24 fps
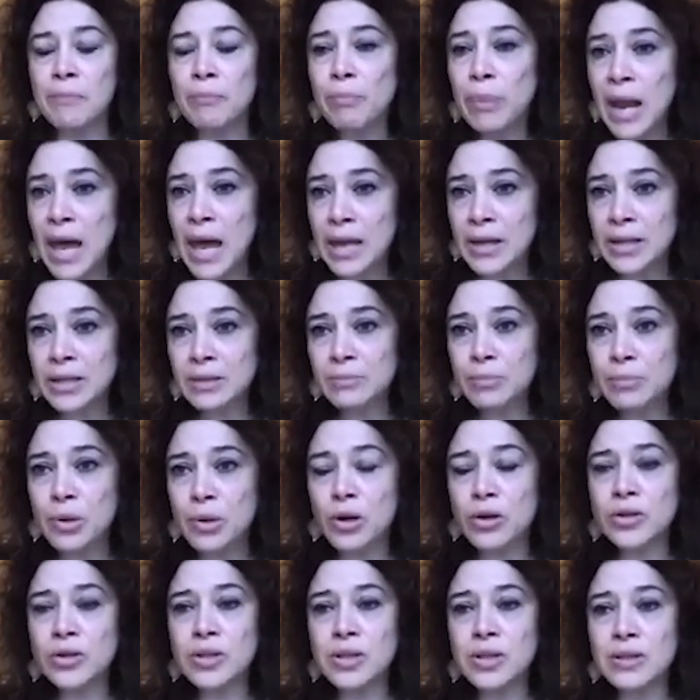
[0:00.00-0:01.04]
planning
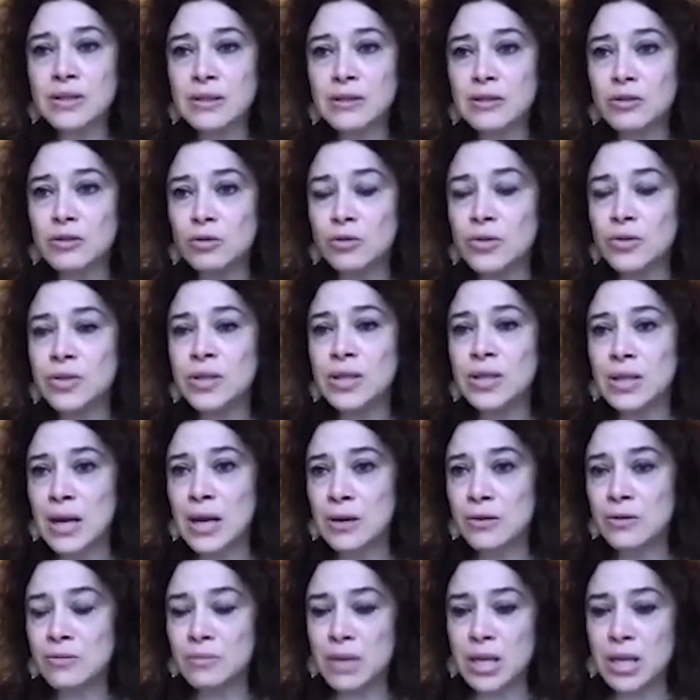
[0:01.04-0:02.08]
processes, those
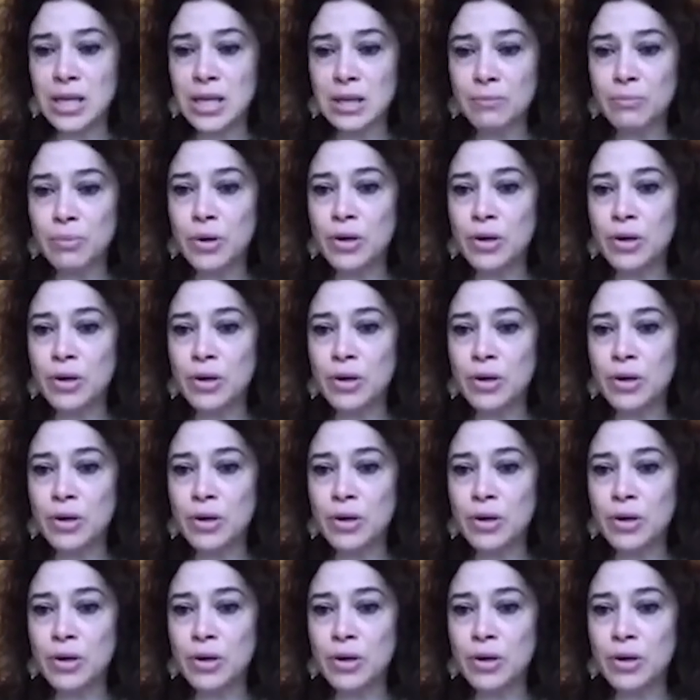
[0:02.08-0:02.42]
scenario making